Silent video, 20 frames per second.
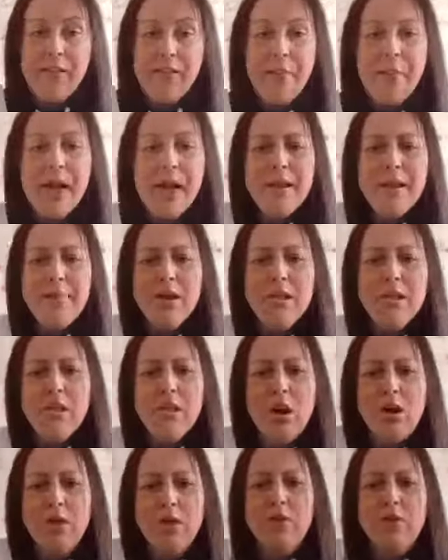And the paper
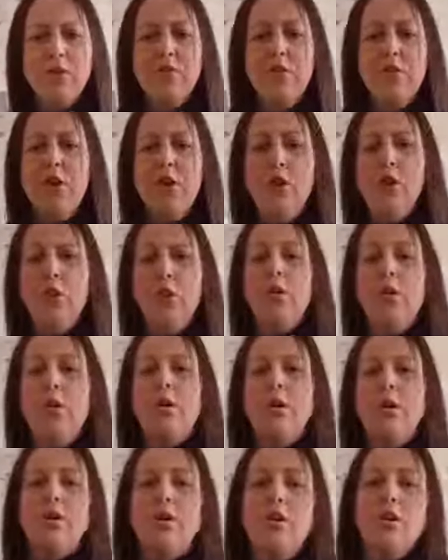dolls
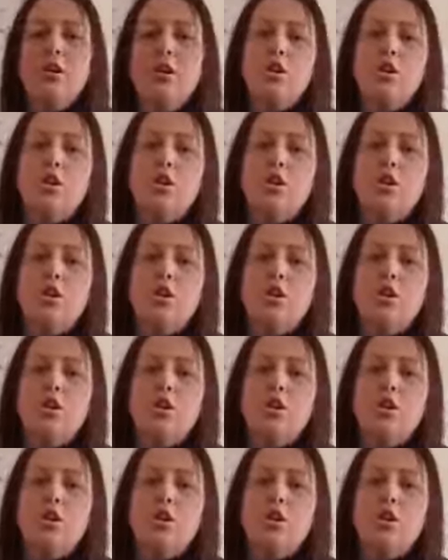flew.